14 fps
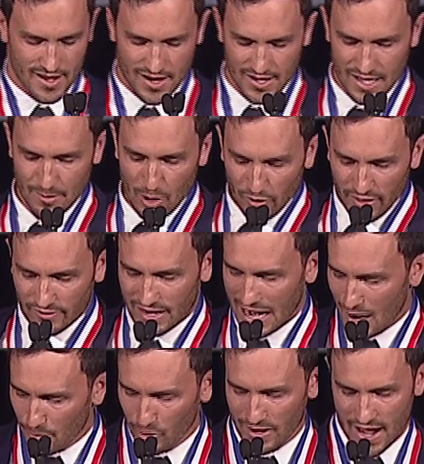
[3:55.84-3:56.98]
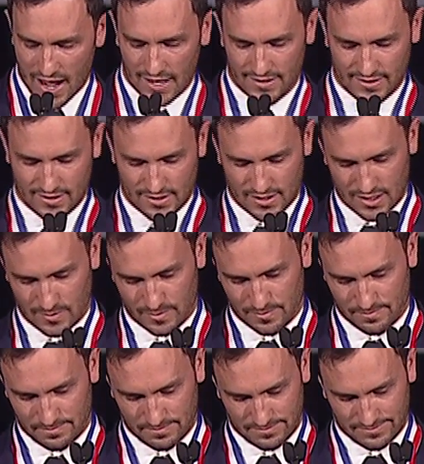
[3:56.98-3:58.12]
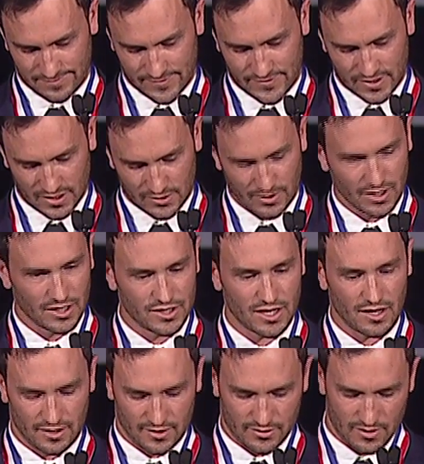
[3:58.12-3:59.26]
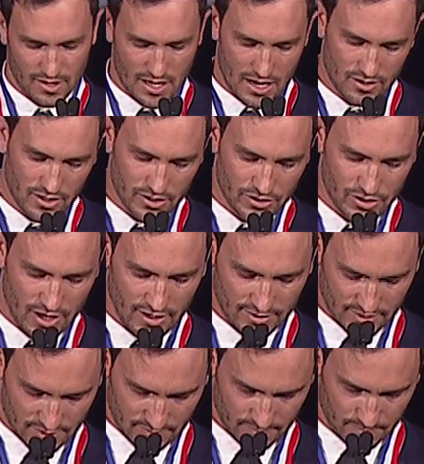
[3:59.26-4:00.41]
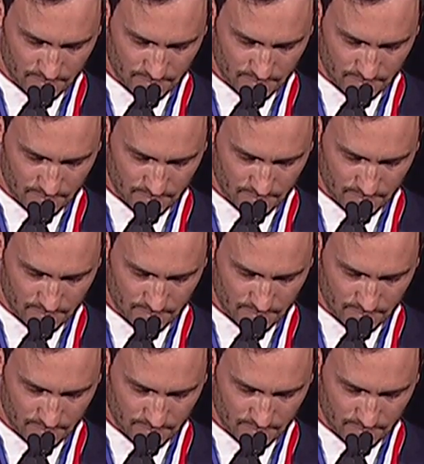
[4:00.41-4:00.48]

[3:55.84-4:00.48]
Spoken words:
And they both have cowboy hats, and I'm feeling really jealous right now and underdressed.